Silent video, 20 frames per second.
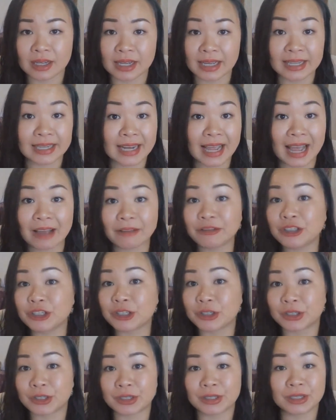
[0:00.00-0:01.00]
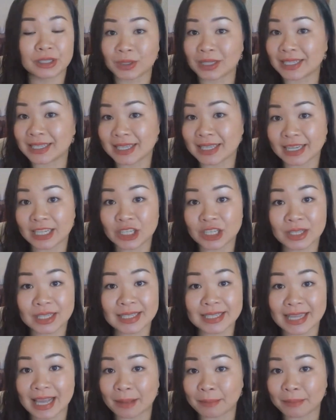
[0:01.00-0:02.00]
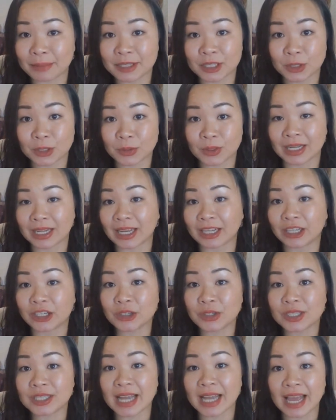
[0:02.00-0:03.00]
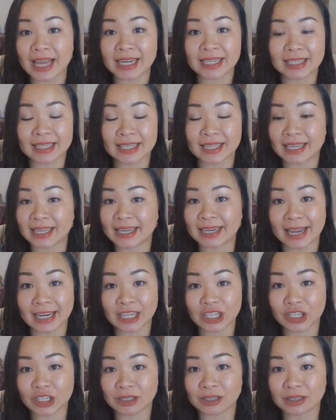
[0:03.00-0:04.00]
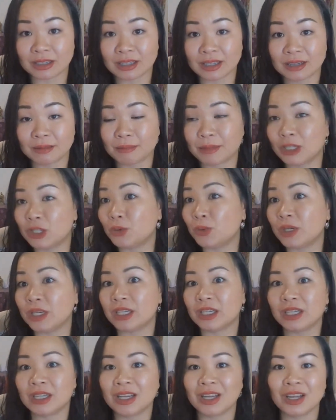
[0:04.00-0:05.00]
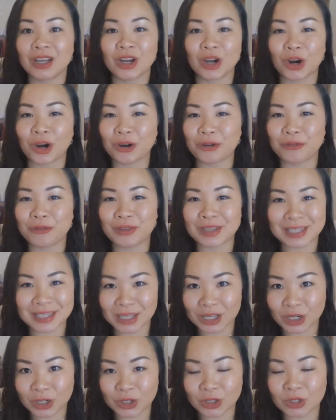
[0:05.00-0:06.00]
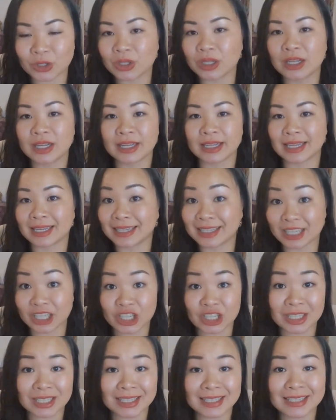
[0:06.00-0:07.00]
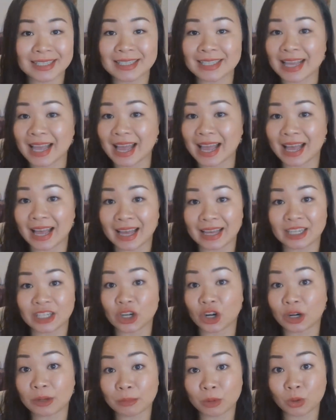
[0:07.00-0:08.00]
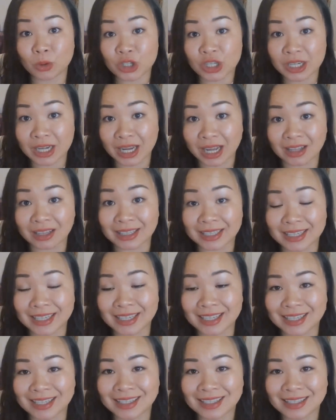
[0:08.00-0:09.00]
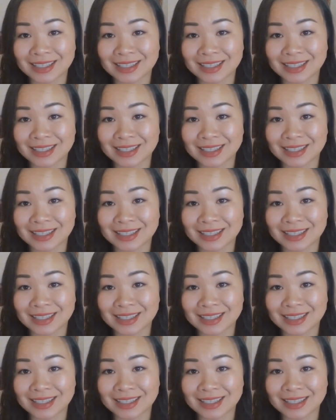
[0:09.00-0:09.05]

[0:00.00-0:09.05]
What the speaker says: And after listening to this episode and understanding the connection between our physical conditions and our emotionality,